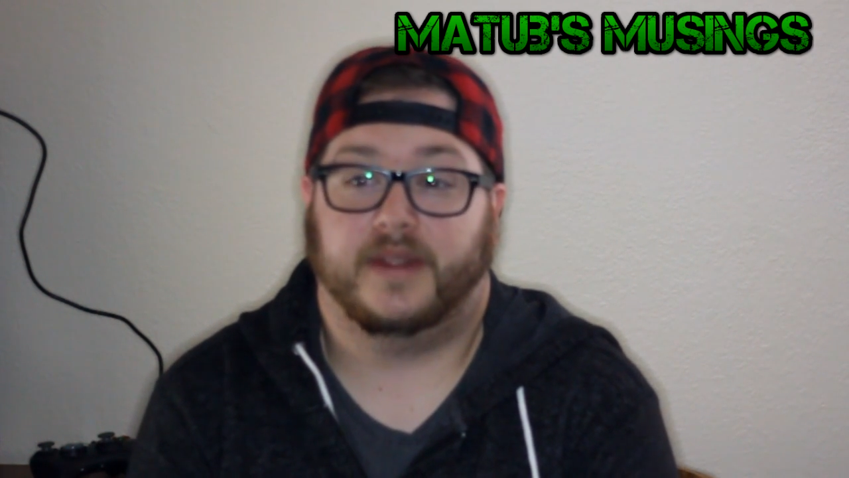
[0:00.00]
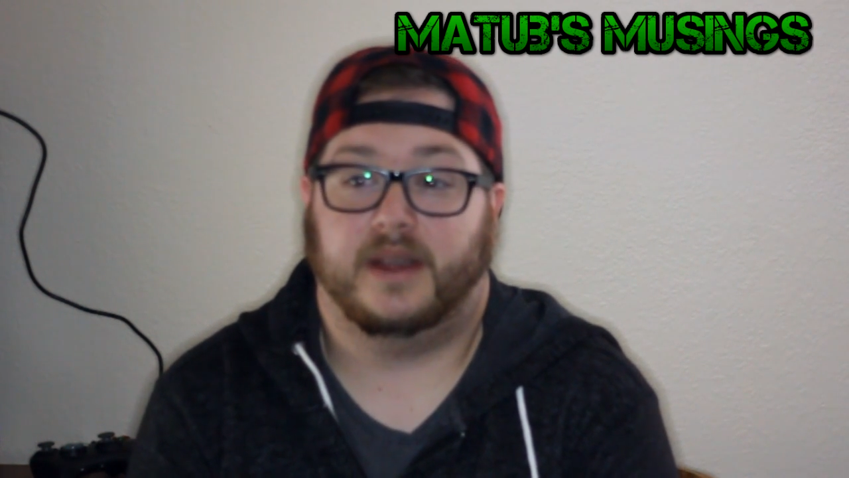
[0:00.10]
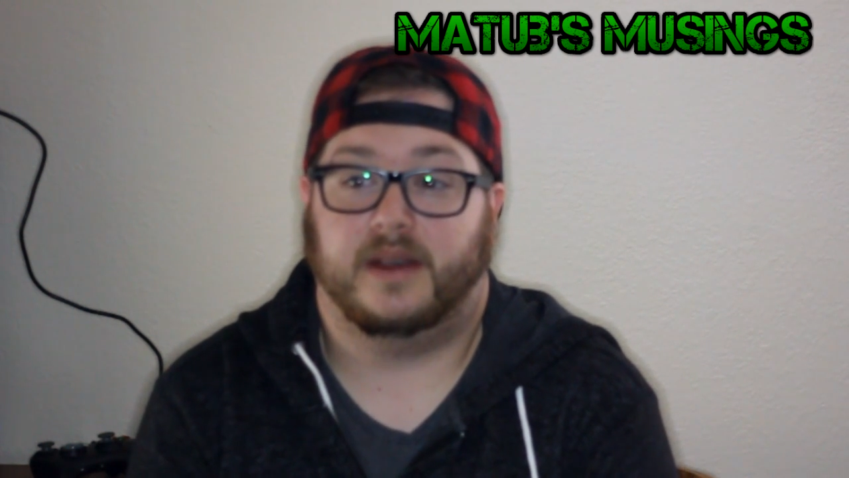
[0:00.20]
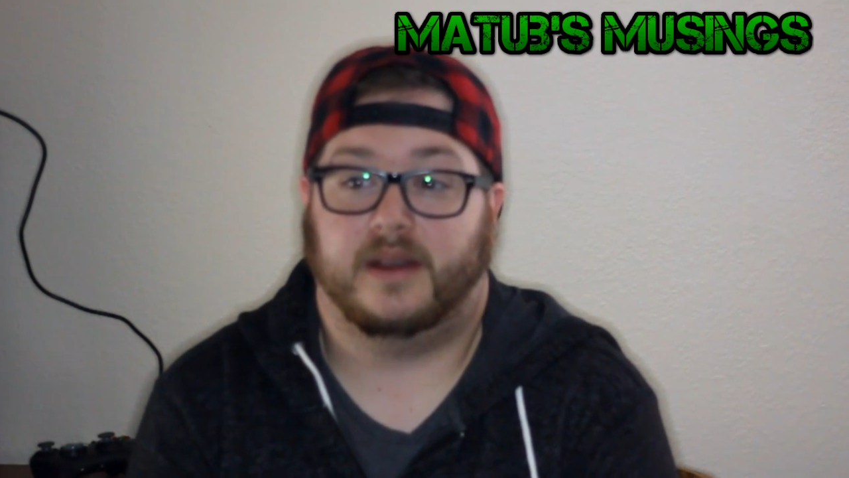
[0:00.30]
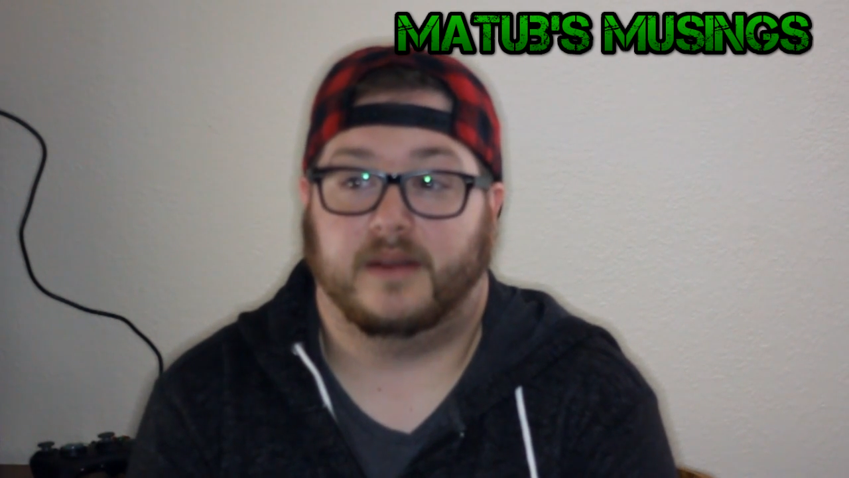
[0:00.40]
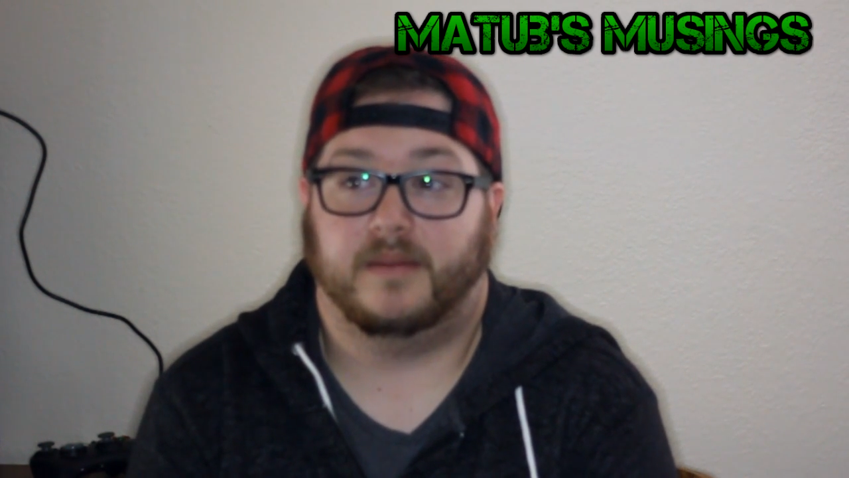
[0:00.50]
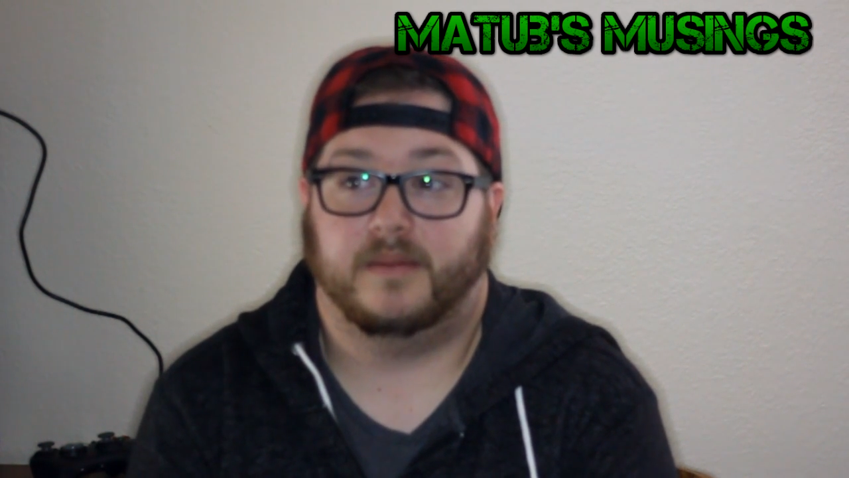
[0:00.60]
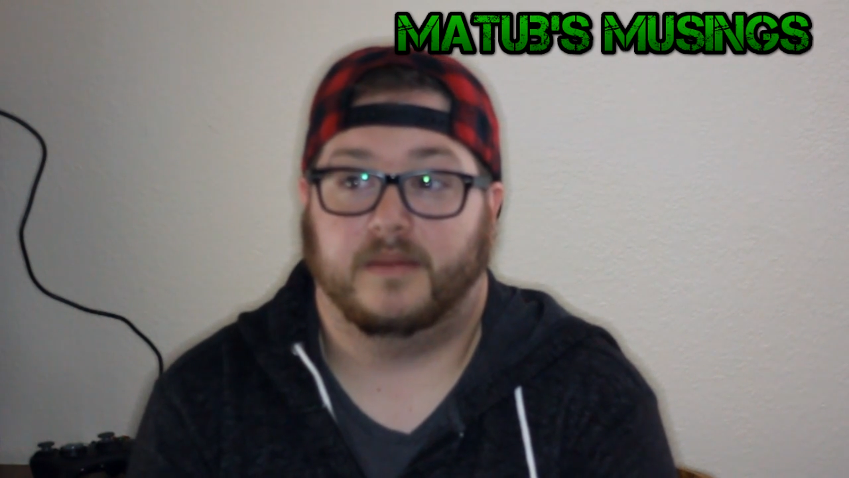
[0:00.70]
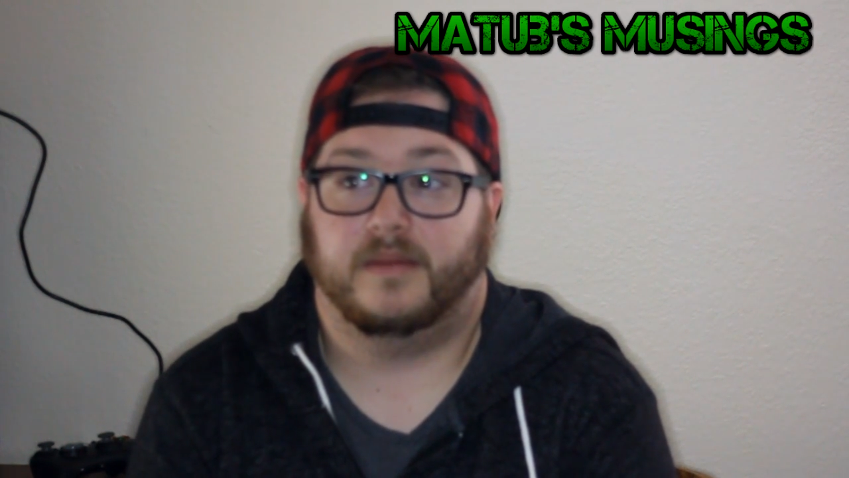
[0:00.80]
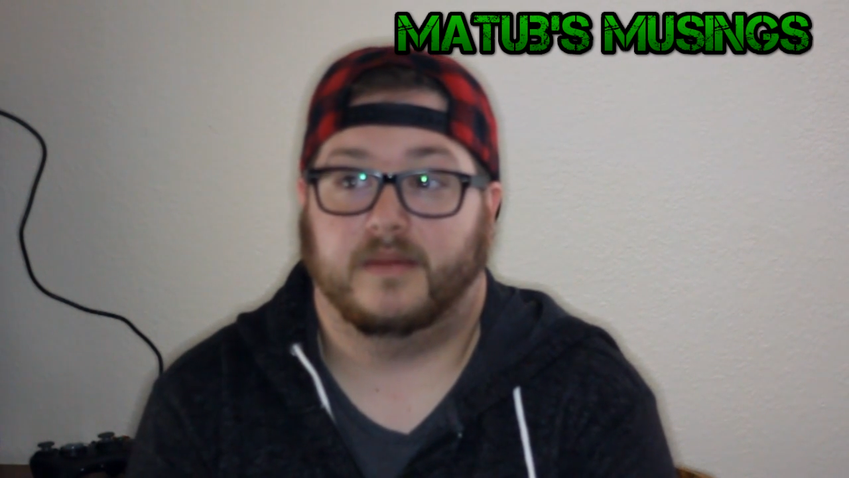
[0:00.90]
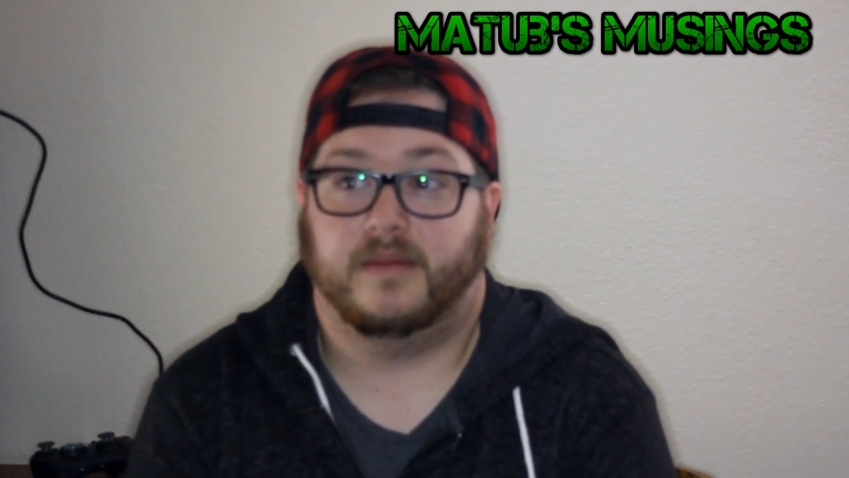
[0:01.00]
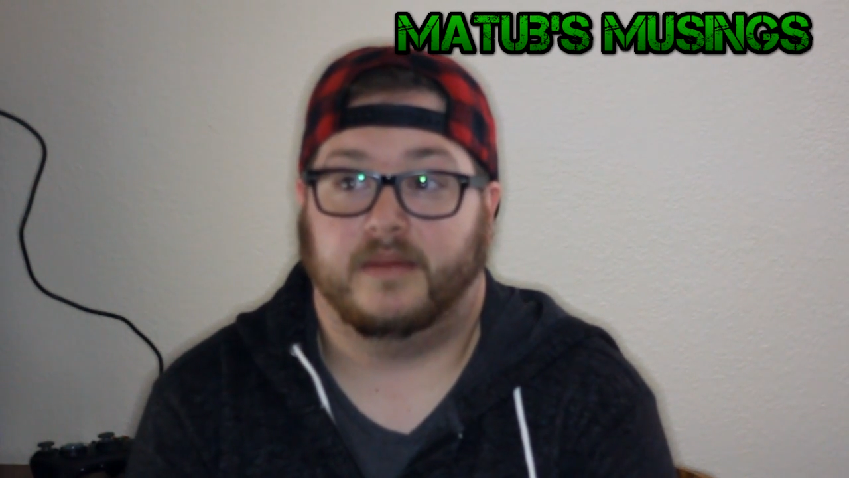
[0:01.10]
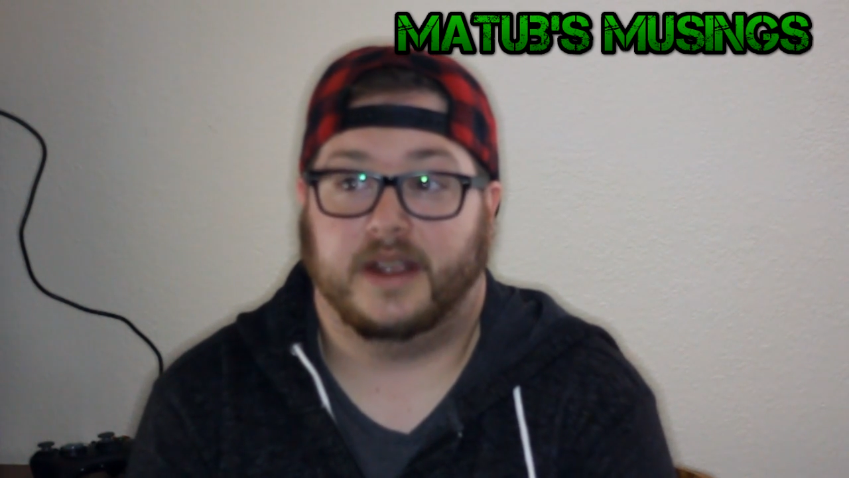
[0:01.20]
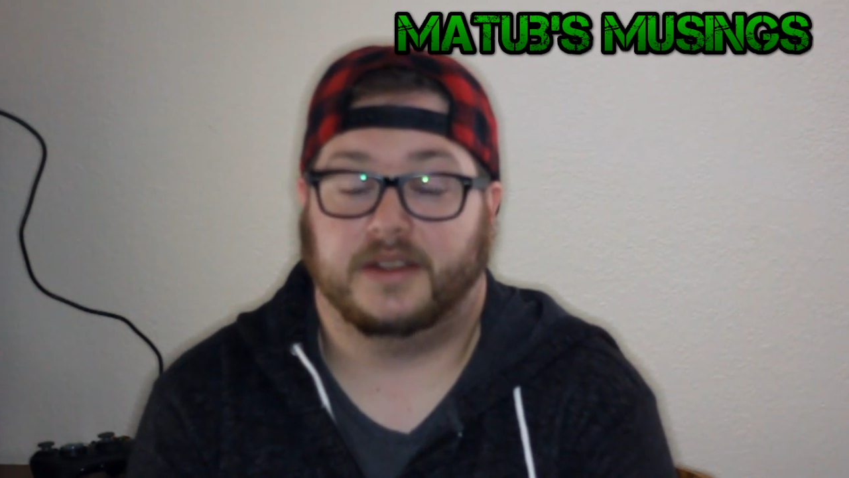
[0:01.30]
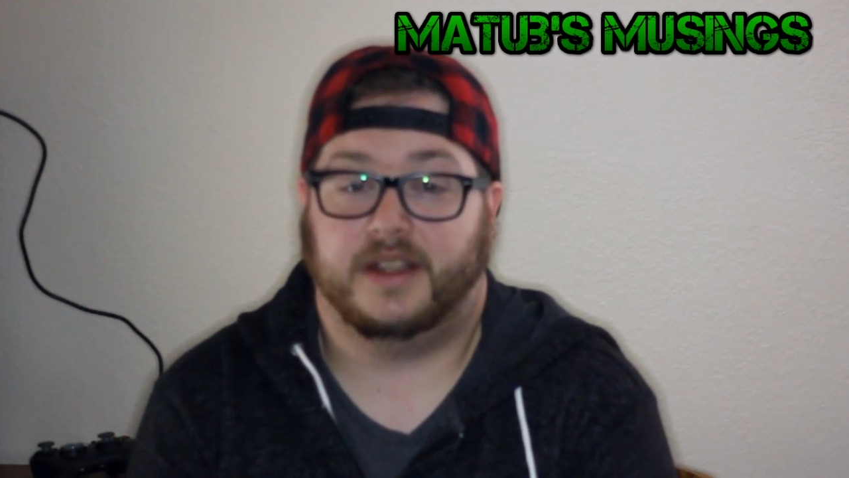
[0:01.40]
Um, Niles